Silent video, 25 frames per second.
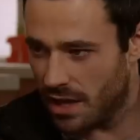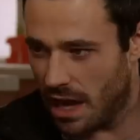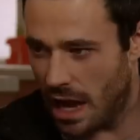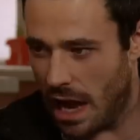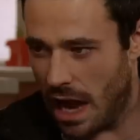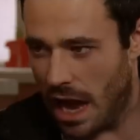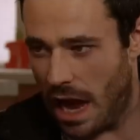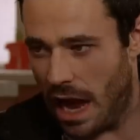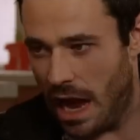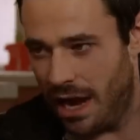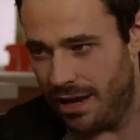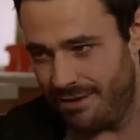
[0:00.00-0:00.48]

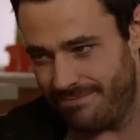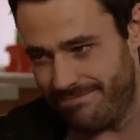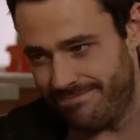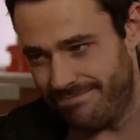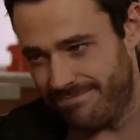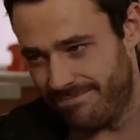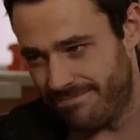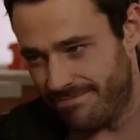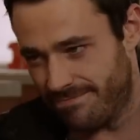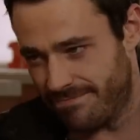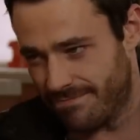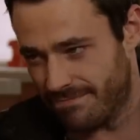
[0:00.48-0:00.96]
Ah.
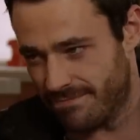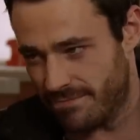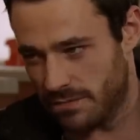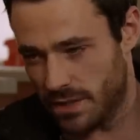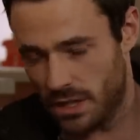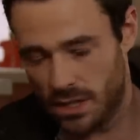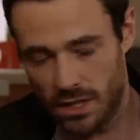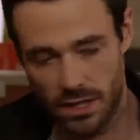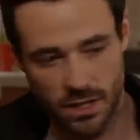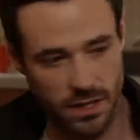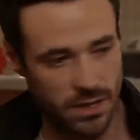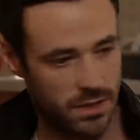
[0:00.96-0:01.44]

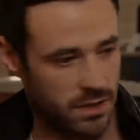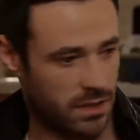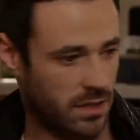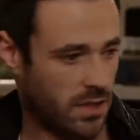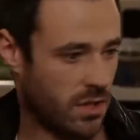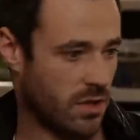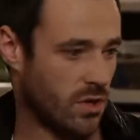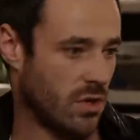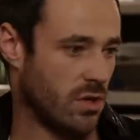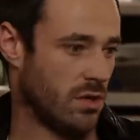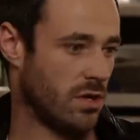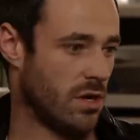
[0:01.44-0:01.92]

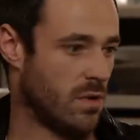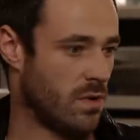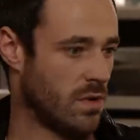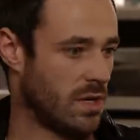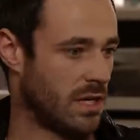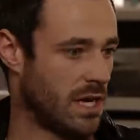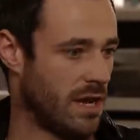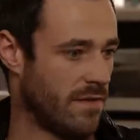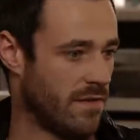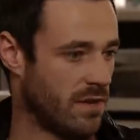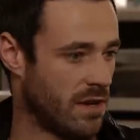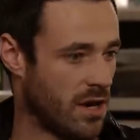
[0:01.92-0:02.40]
So you thought no
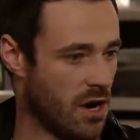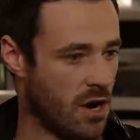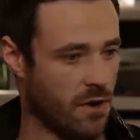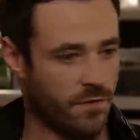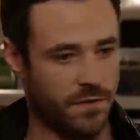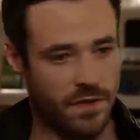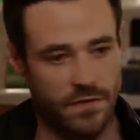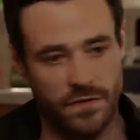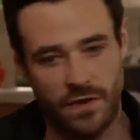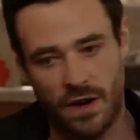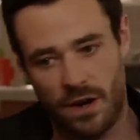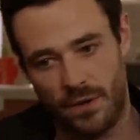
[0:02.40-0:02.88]
one could have a go
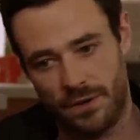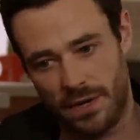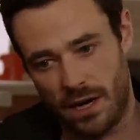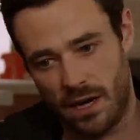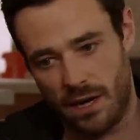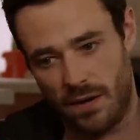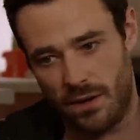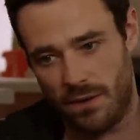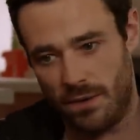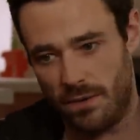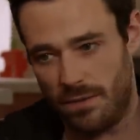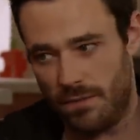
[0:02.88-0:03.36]
if they found
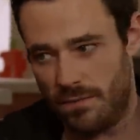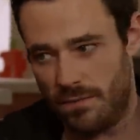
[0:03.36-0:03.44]
out?